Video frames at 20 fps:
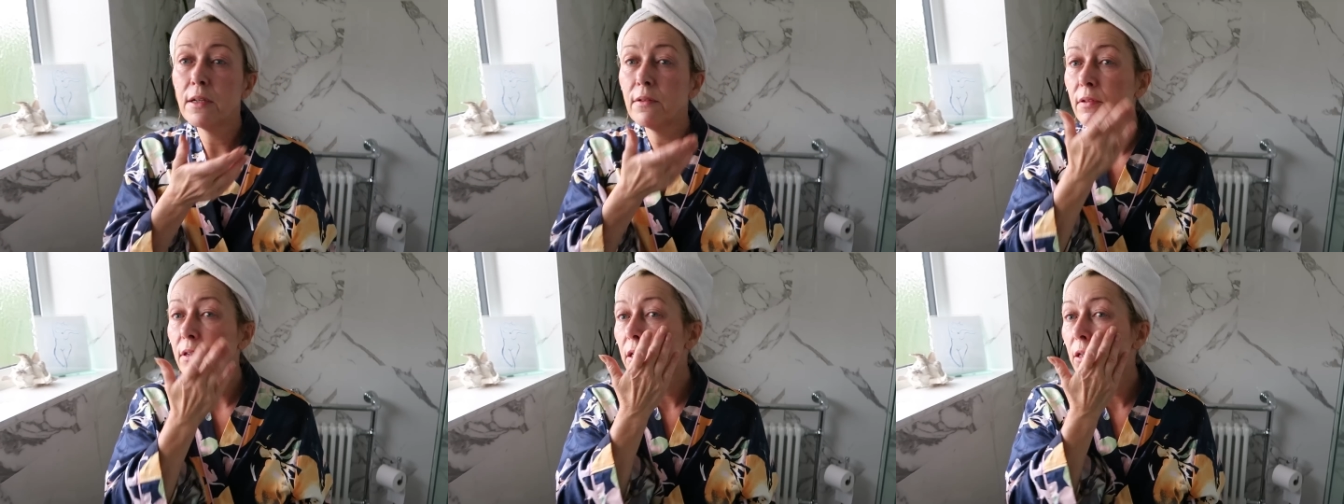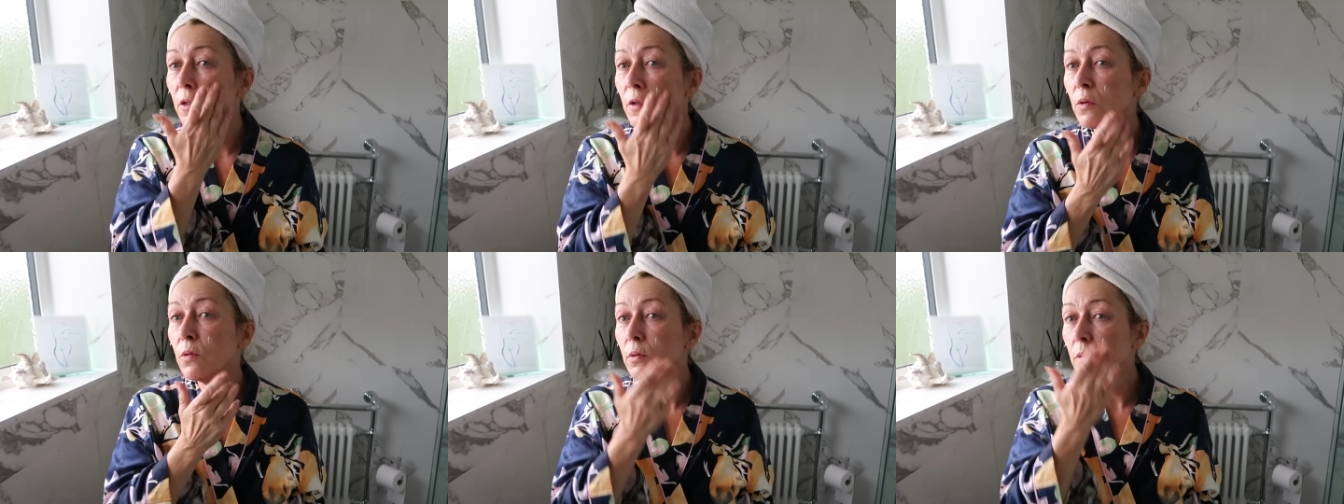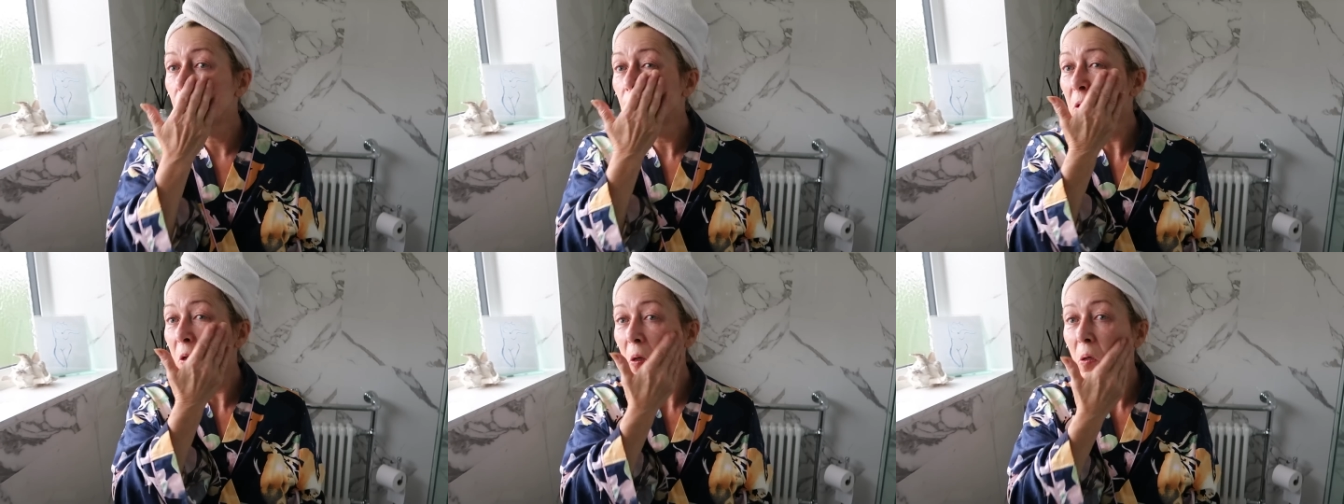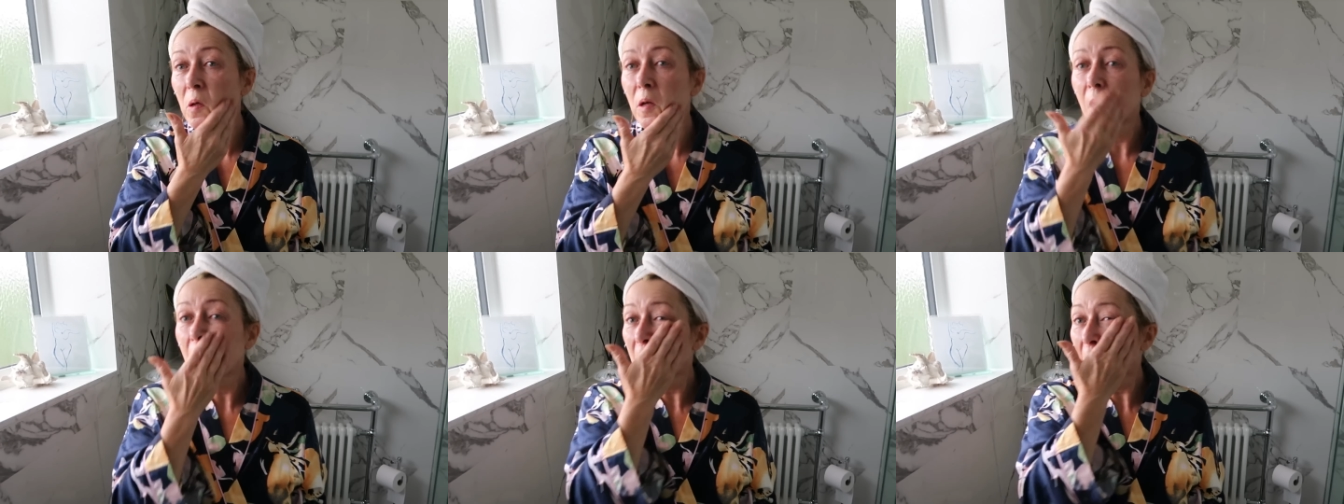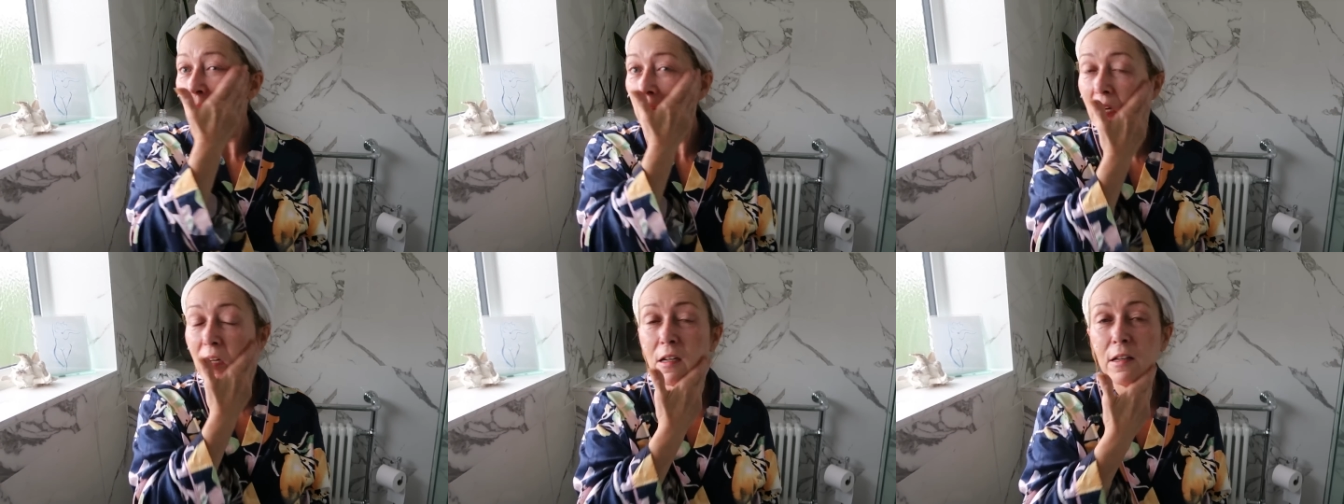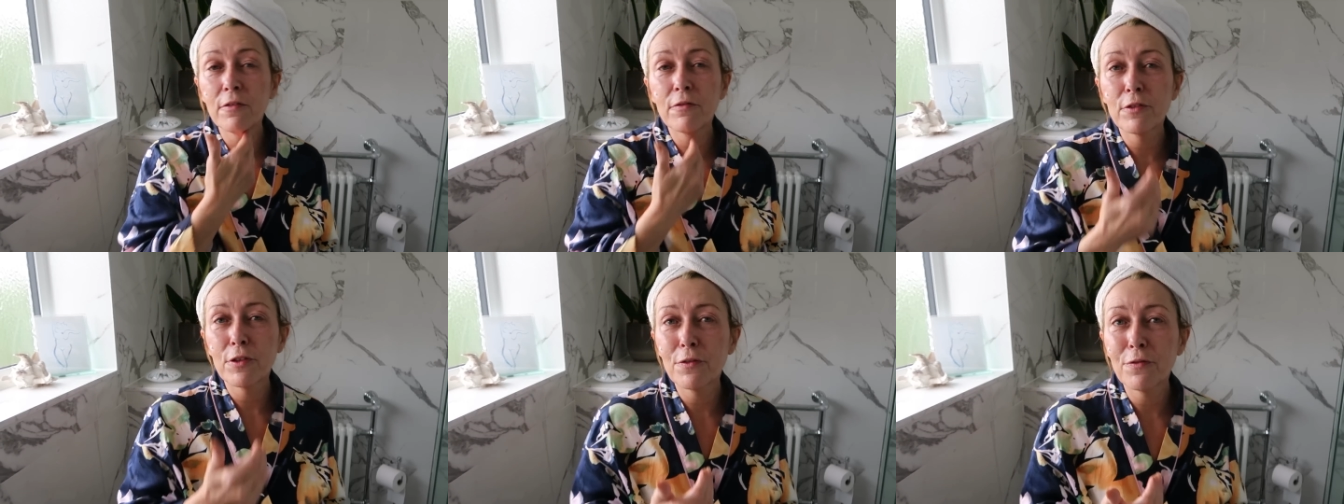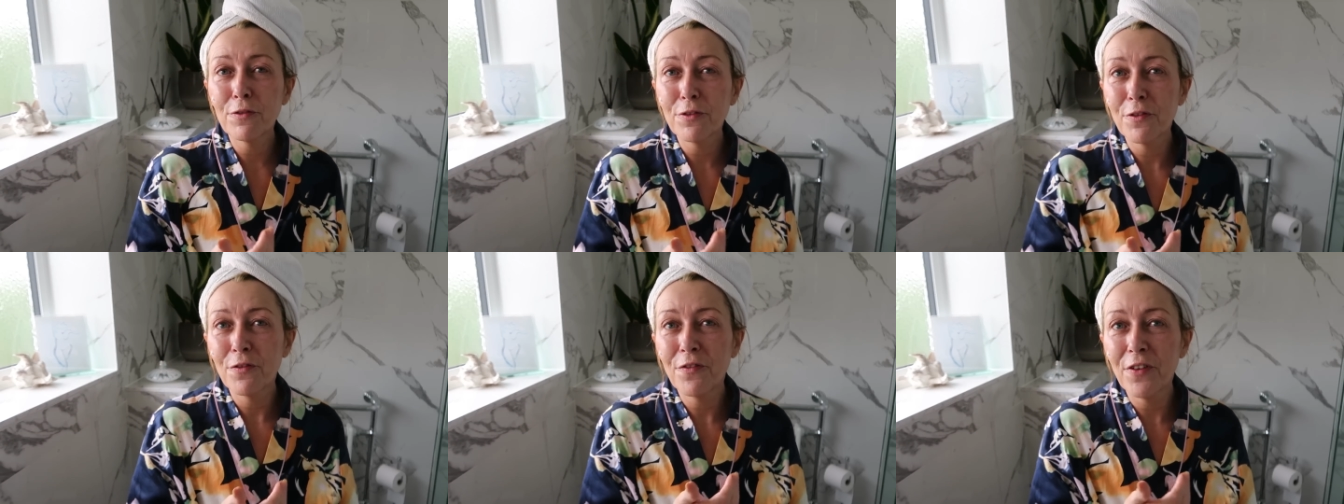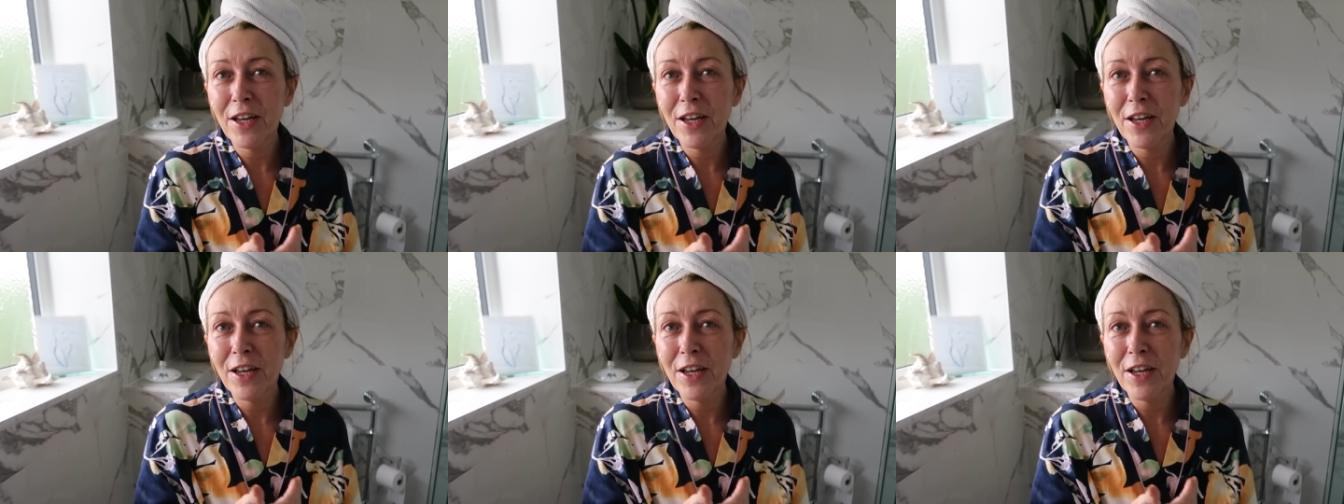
have a little lift of the